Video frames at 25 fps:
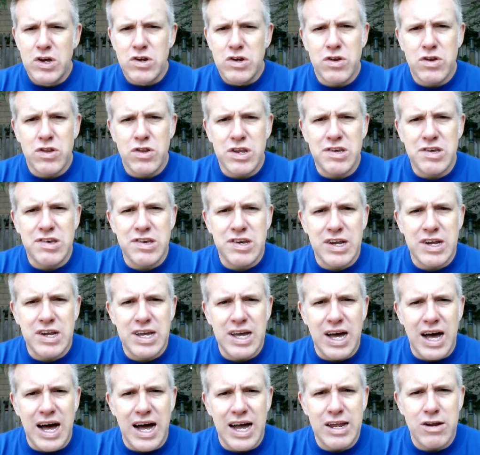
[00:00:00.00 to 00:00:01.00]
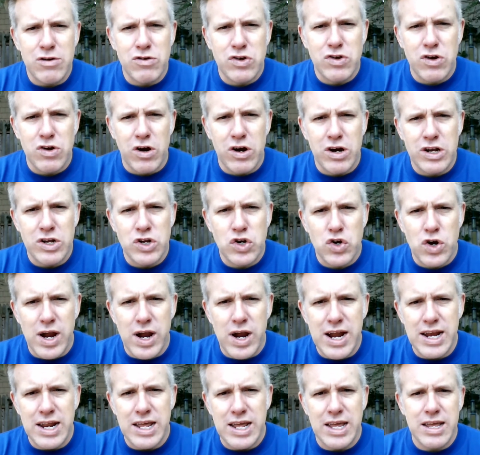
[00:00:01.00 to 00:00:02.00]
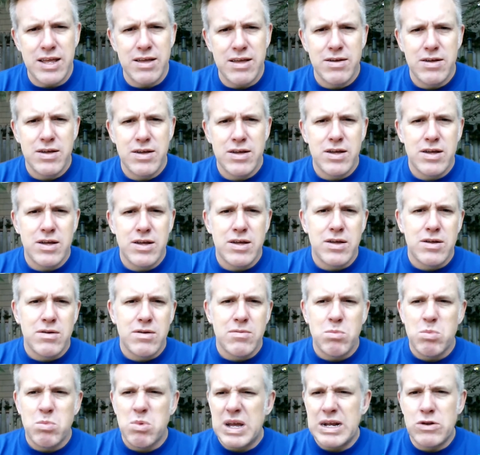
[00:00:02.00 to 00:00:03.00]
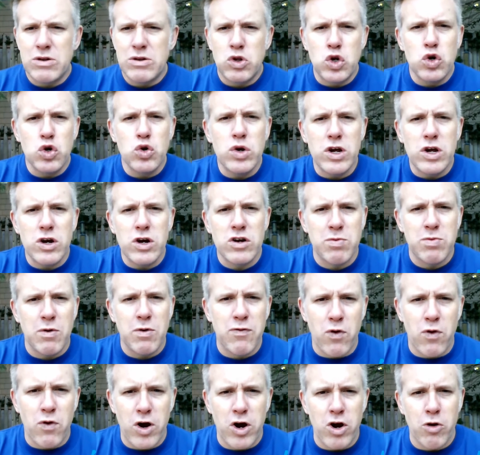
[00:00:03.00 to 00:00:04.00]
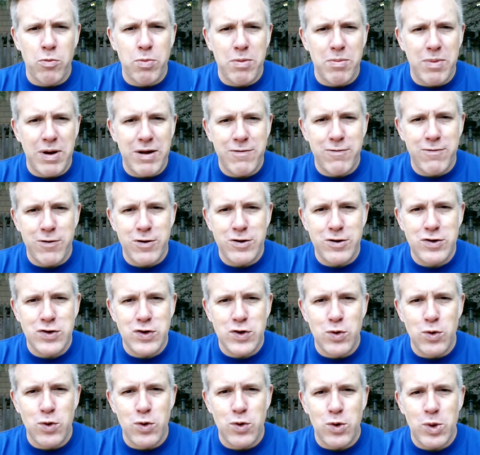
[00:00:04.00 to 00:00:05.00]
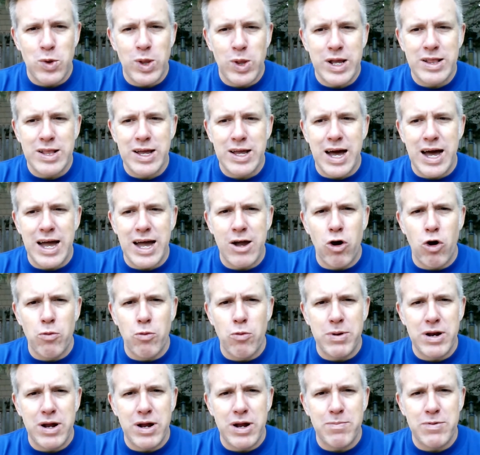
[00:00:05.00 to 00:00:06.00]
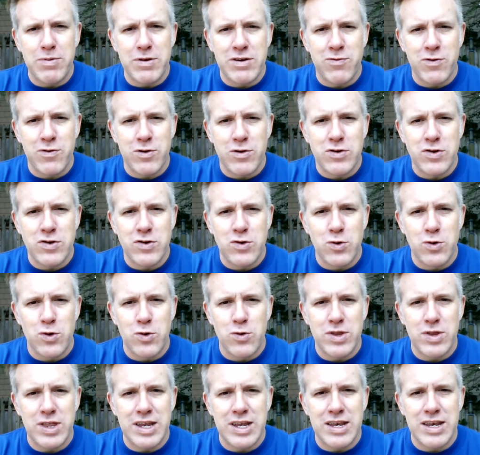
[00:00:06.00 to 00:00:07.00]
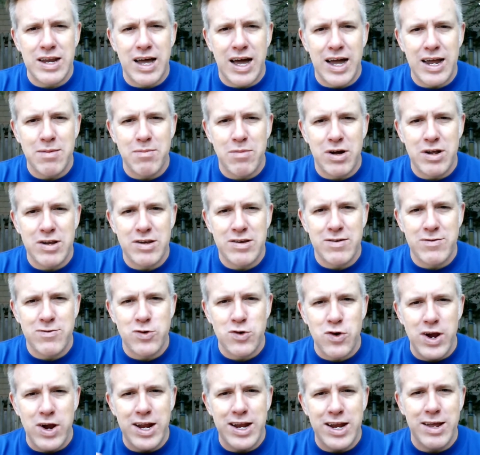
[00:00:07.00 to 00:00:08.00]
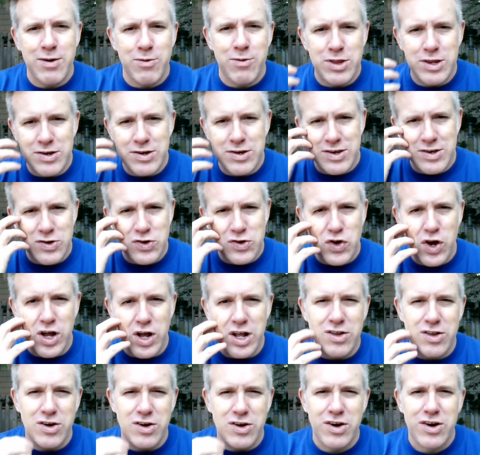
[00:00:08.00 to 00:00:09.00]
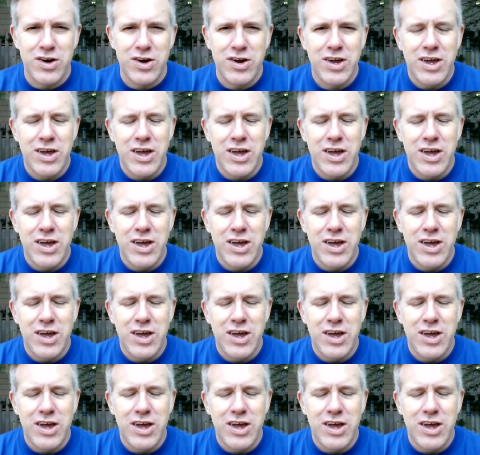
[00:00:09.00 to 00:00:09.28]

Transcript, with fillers: So this is a guy who started training like two years before I opened my first school. Like, the guy opened up his first school within nine months of training with his instructor.